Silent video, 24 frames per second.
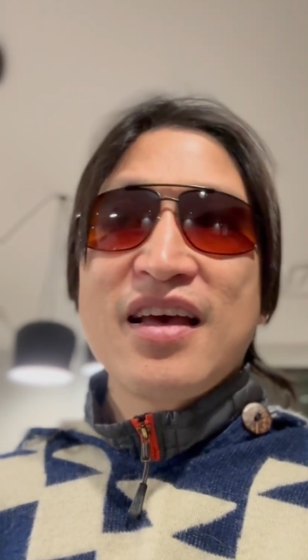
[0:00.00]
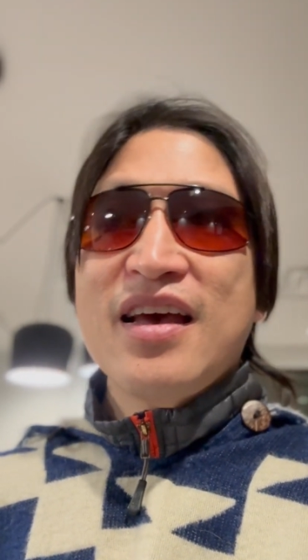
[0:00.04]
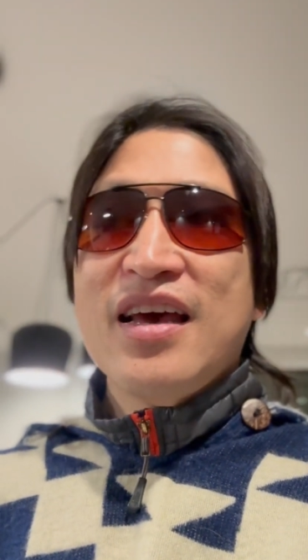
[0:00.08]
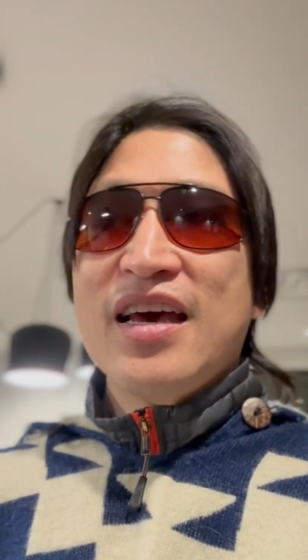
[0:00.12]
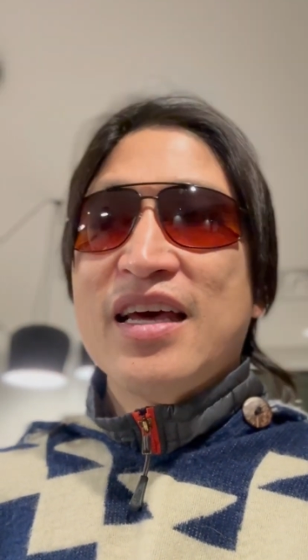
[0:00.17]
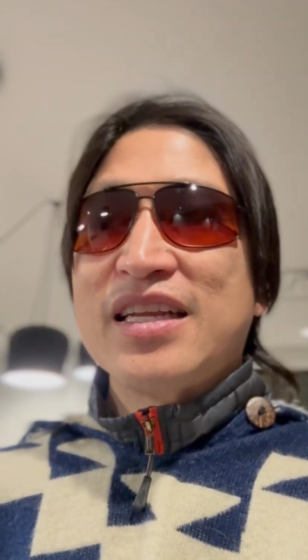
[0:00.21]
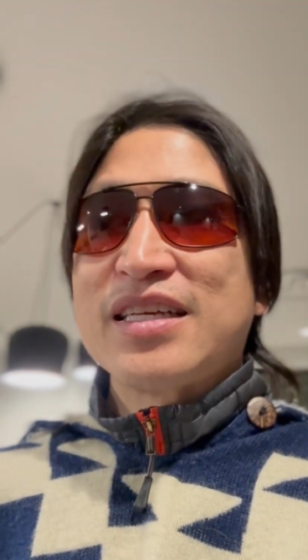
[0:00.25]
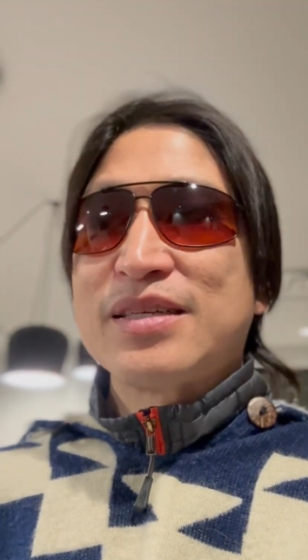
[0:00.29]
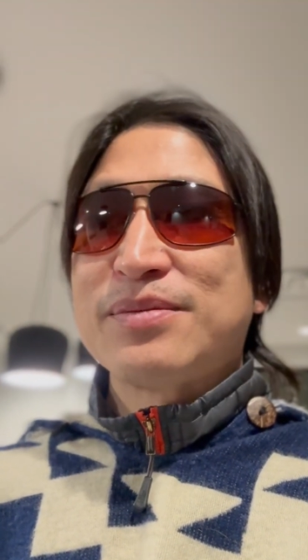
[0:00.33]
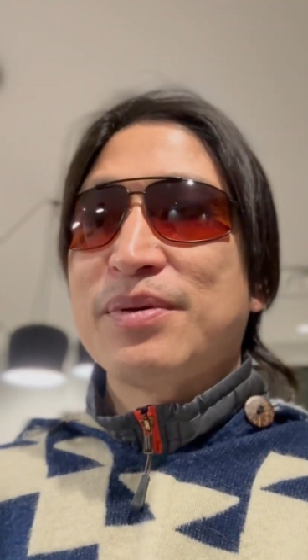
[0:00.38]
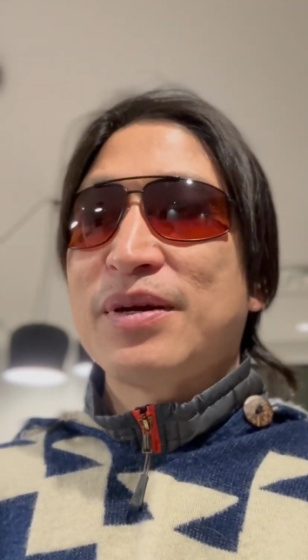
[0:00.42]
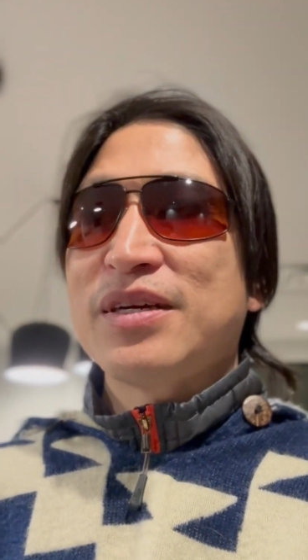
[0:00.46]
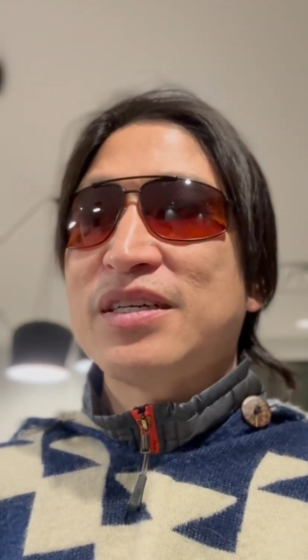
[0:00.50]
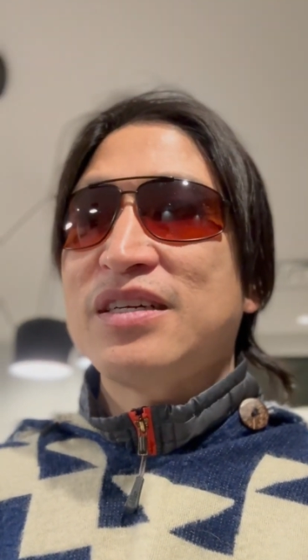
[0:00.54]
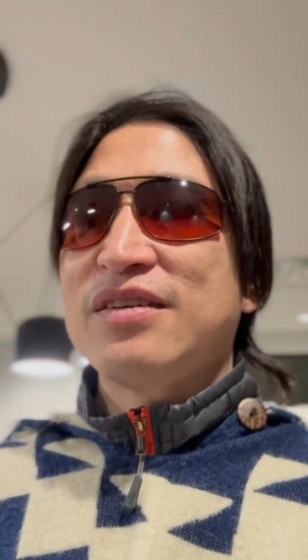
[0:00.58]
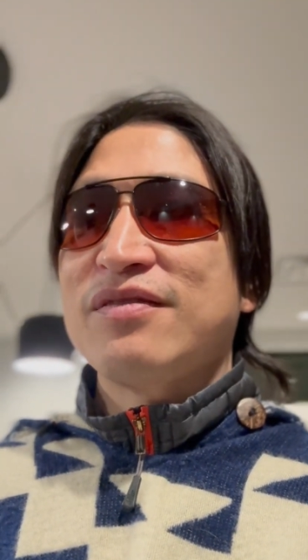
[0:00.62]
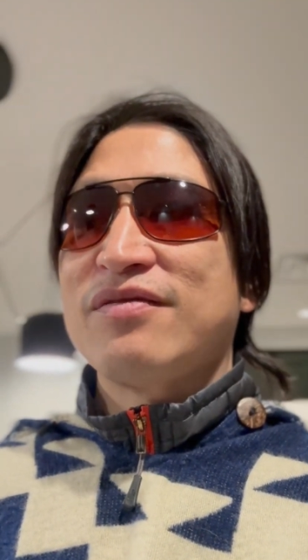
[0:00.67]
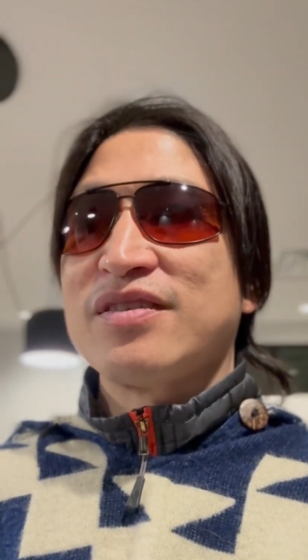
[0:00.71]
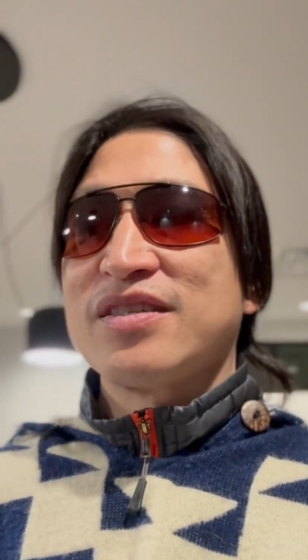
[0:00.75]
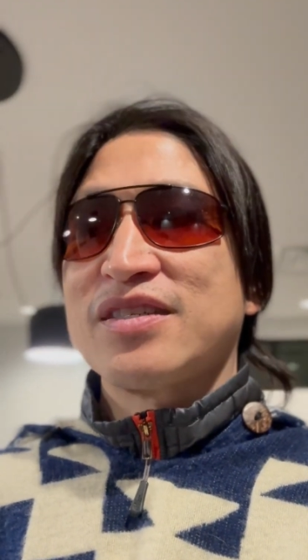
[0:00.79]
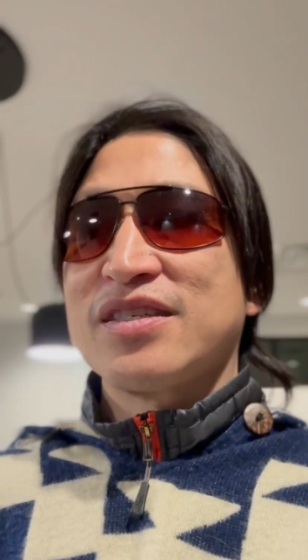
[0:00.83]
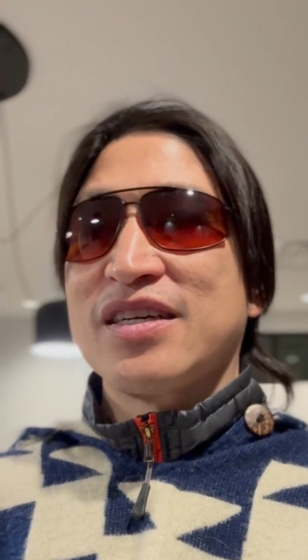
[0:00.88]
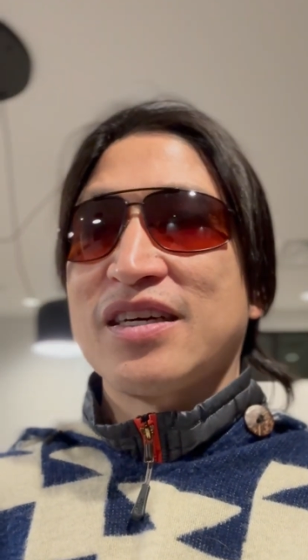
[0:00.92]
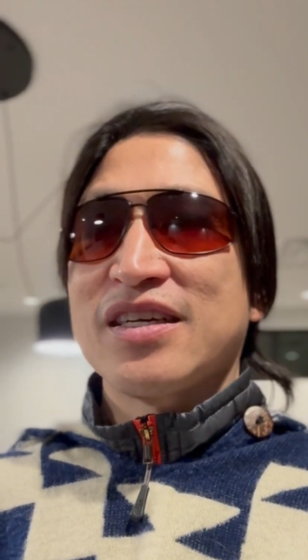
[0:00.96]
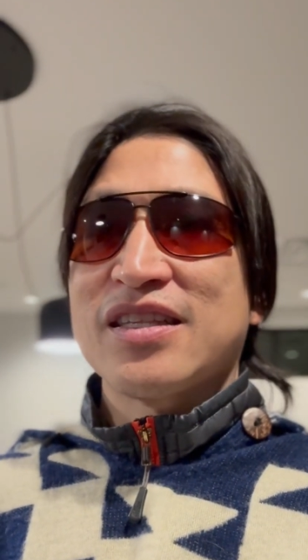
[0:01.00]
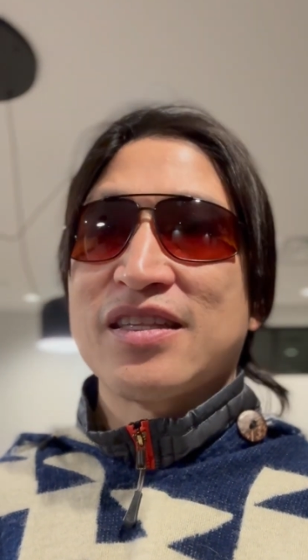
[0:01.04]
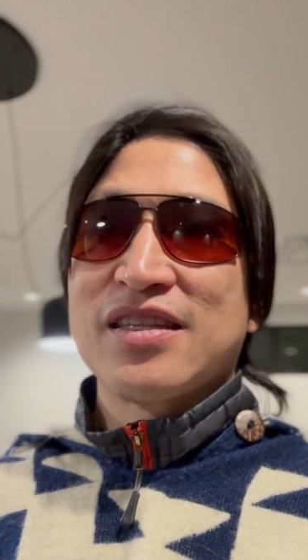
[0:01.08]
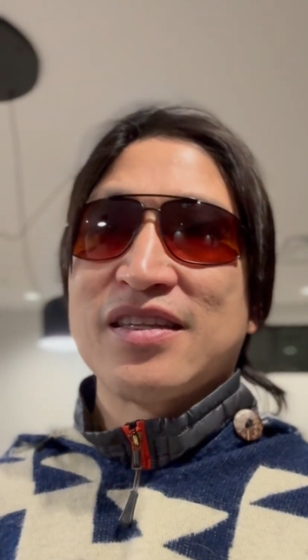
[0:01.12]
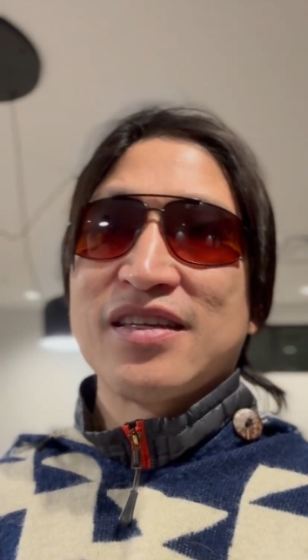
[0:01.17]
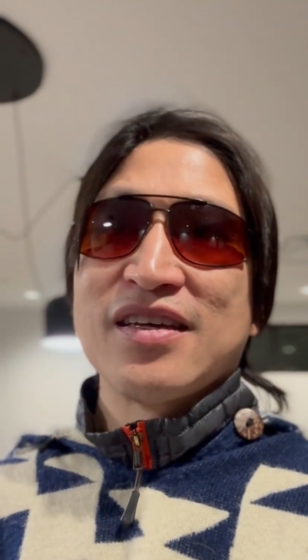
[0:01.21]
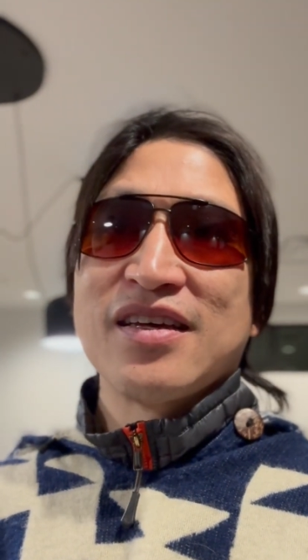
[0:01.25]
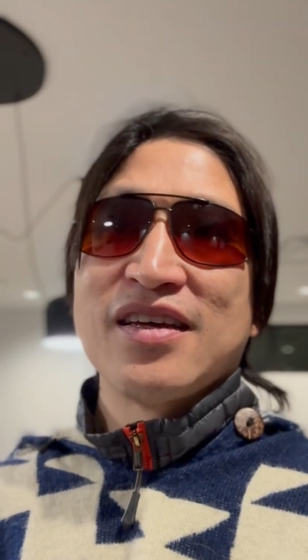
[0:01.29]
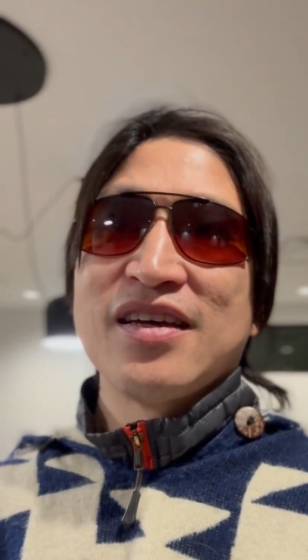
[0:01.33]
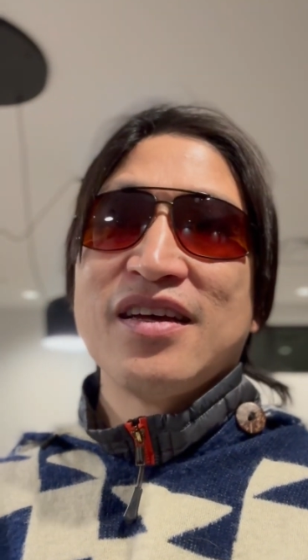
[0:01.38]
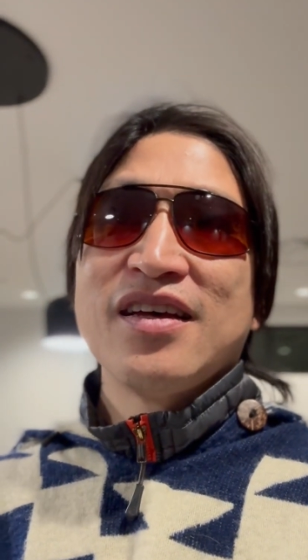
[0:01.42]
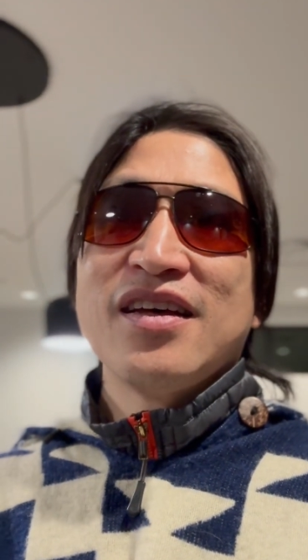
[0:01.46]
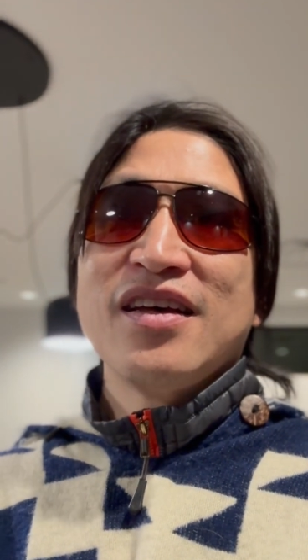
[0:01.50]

and especially if it's not the